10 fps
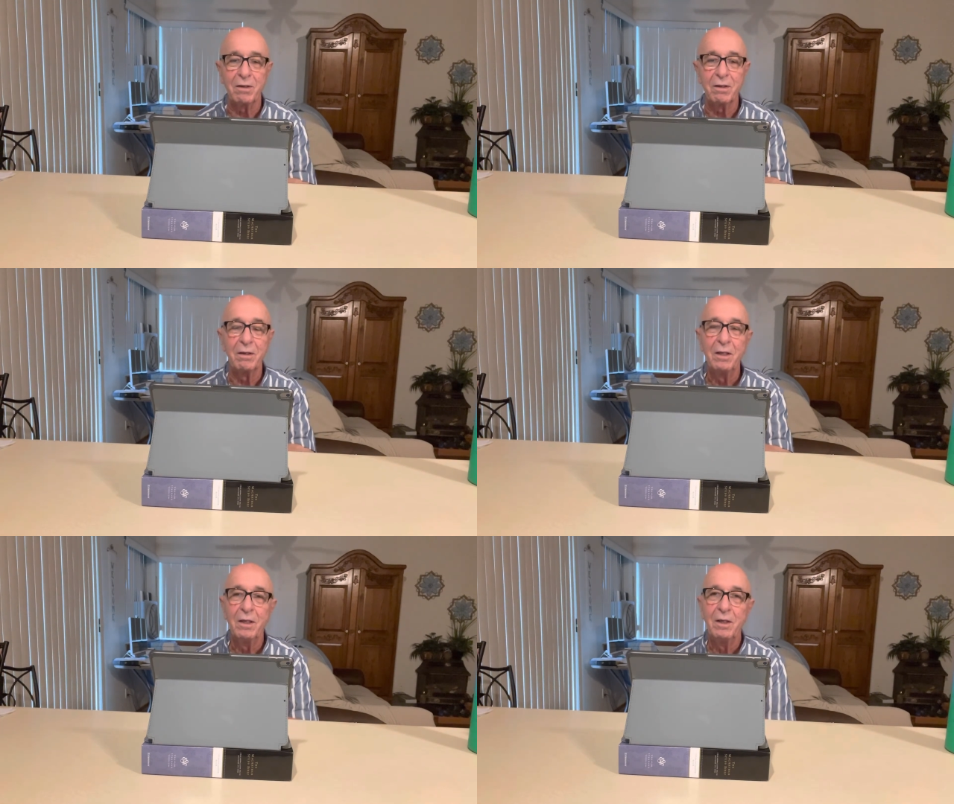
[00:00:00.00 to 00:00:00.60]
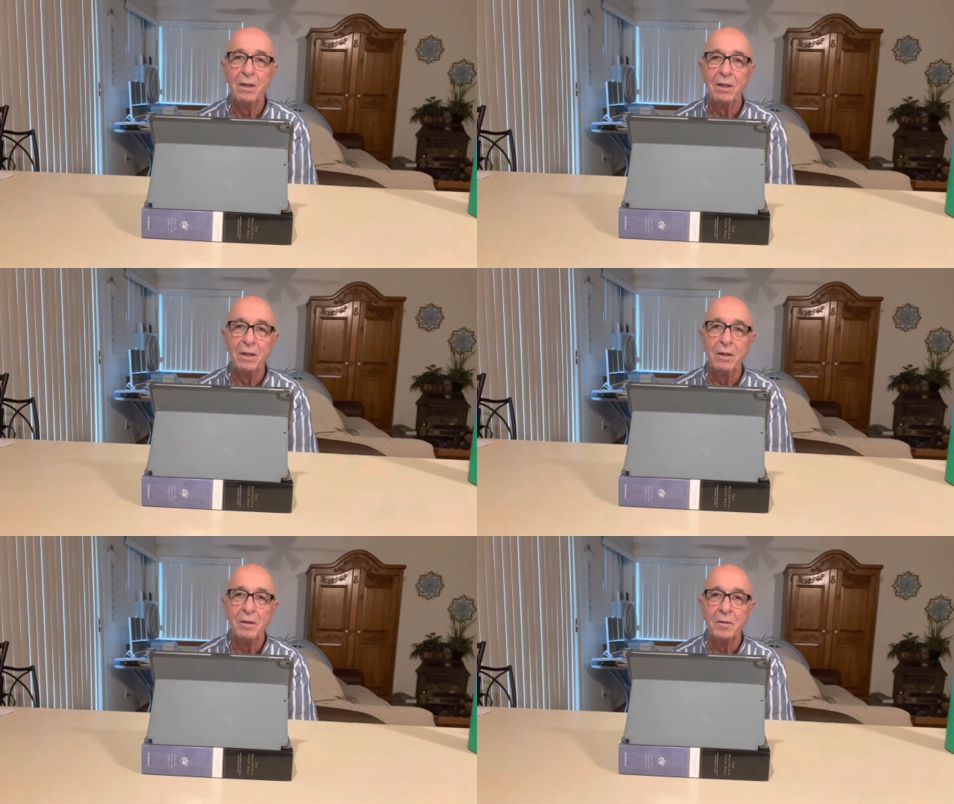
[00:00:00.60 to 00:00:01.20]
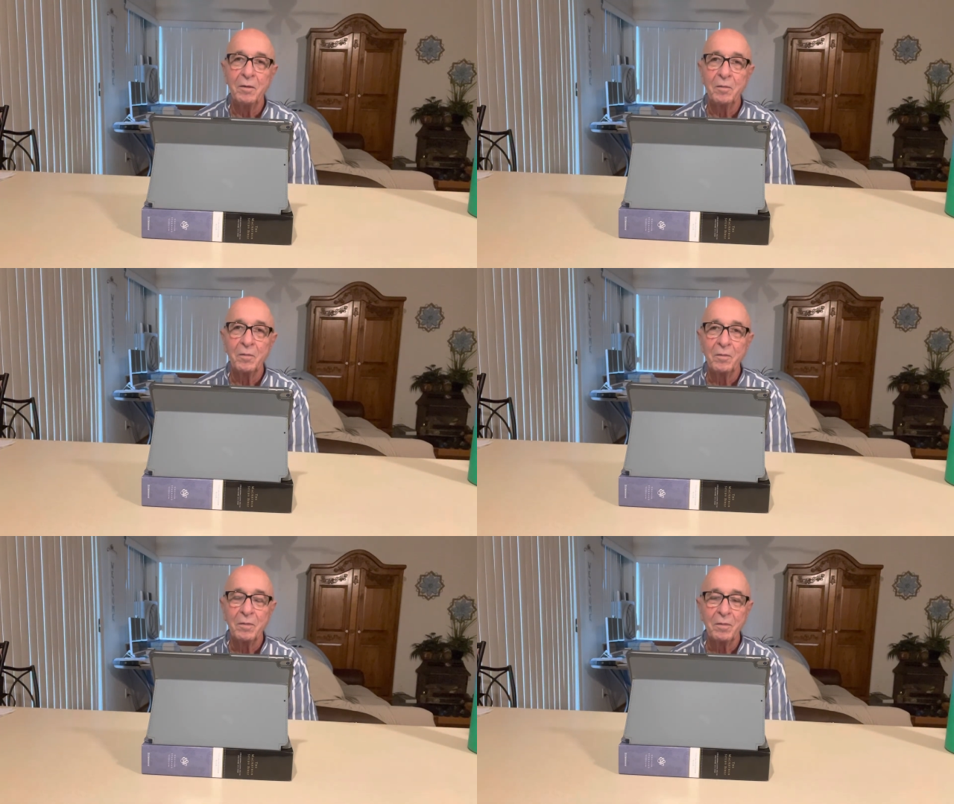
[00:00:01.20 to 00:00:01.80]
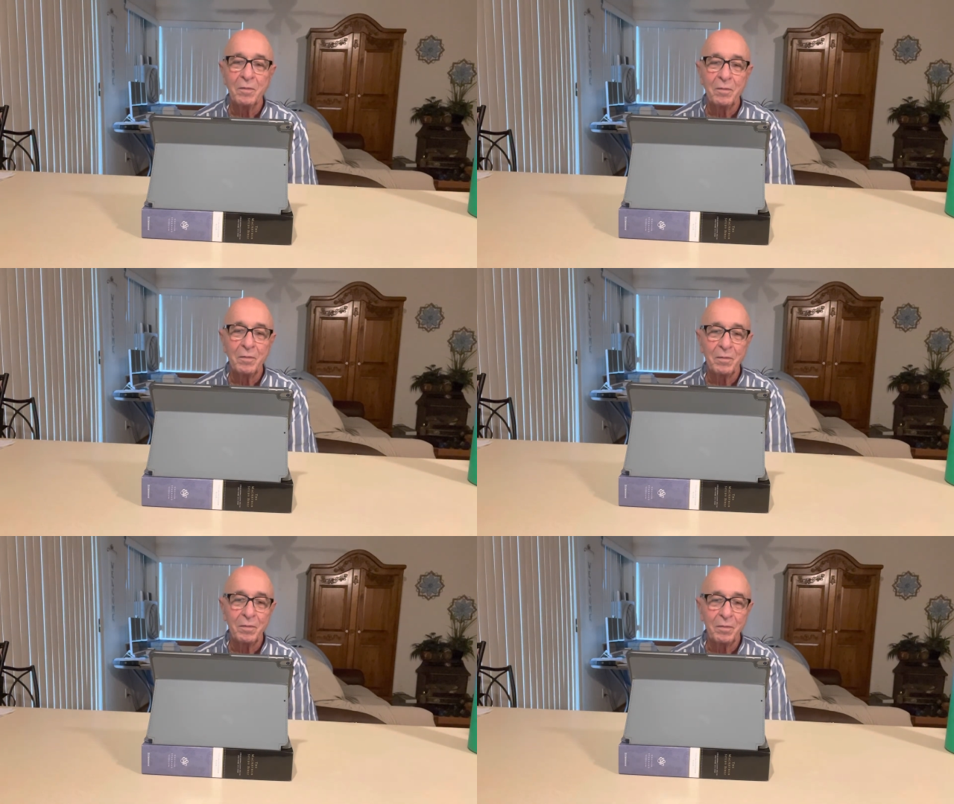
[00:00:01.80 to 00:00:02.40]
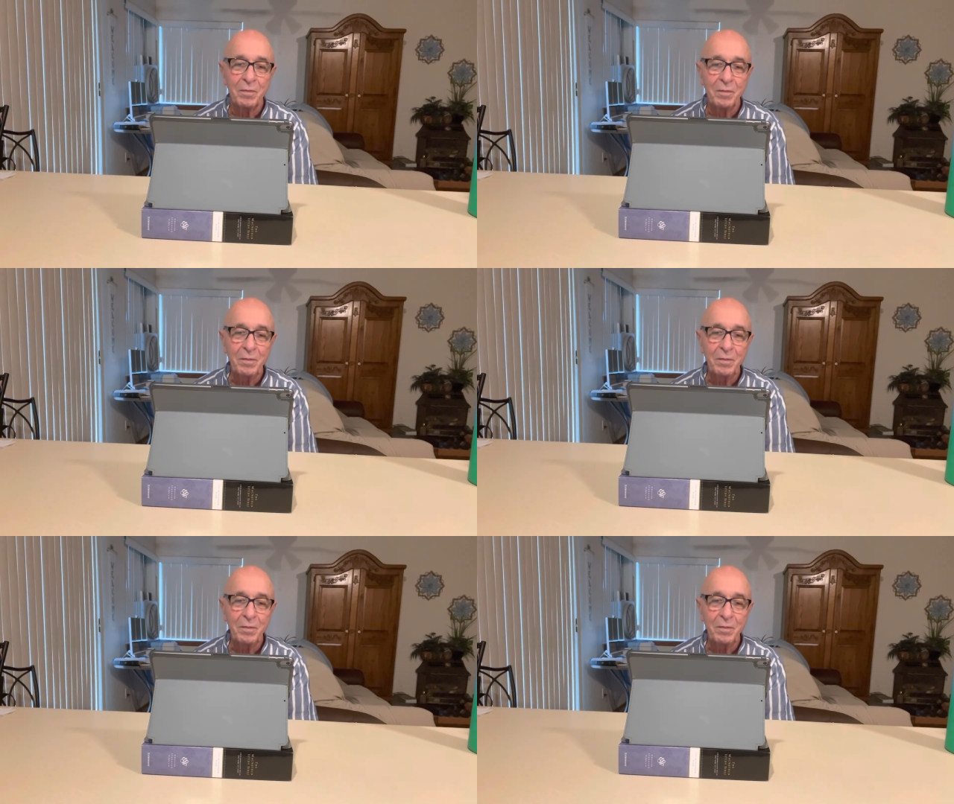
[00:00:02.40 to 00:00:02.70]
[no speech]